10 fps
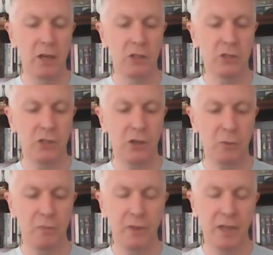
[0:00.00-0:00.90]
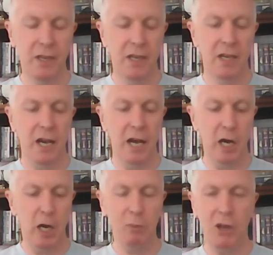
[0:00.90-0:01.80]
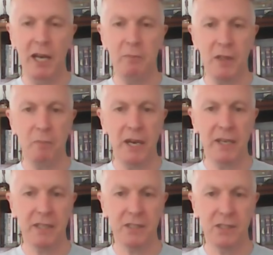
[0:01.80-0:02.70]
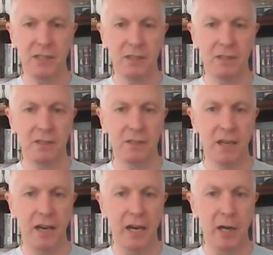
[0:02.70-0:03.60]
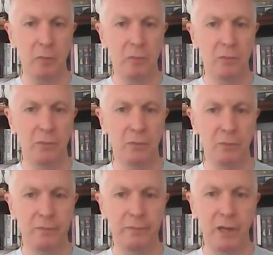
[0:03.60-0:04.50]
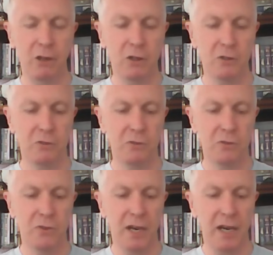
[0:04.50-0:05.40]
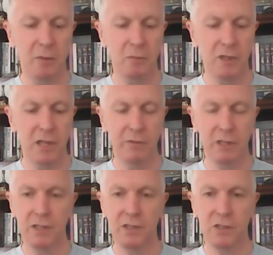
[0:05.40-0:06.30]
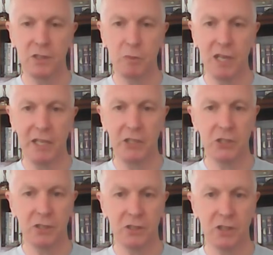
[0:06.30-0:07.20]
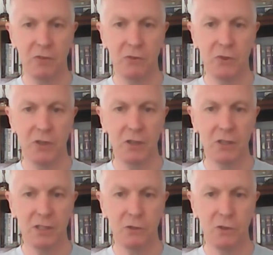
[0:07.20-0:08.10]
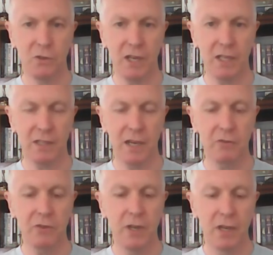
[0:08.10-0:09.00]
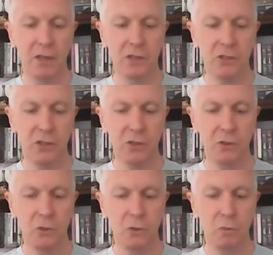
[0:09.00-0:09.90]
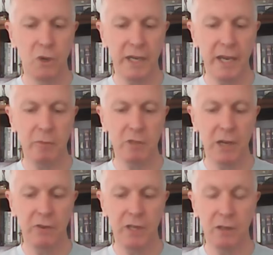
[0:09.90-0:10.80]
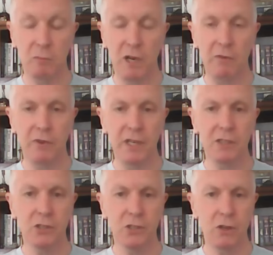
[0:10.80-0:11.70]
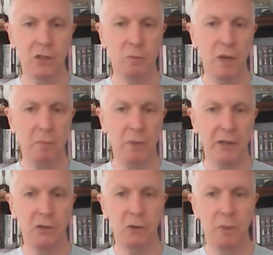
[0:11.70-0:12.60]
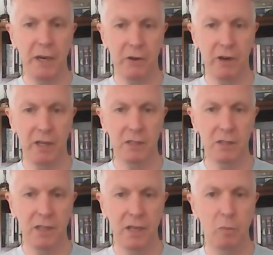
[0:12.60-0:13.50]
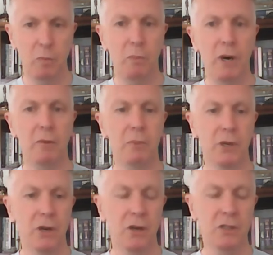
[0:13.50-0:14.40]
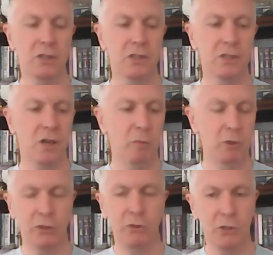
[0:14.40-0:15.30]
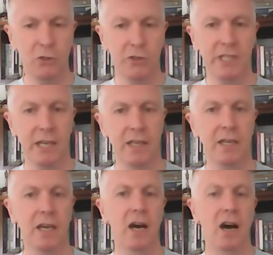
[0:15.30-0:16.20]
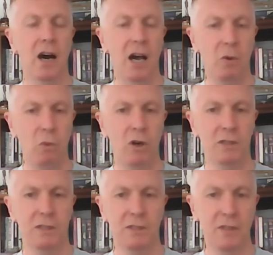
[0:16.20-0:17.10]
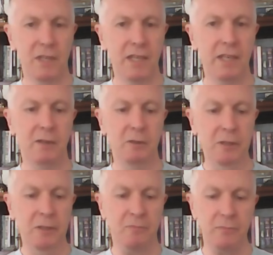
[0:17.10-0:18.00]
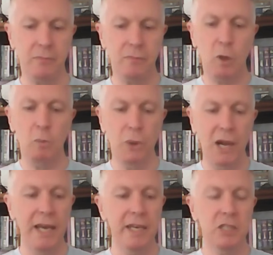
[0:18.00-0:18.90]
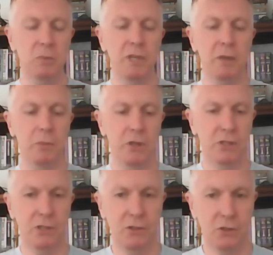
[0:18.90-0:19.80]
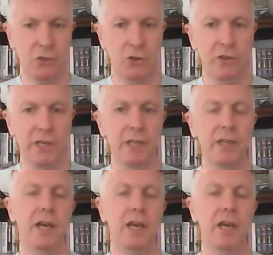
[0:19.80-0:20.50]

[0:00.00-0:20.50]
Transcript: so applied mathematics and a lot of cleverness and simulation and so forth goes into all of that stuff. So my games have a fairly solid mathematical background, but because I'm also a storyteller, I want the player to be immersed in the story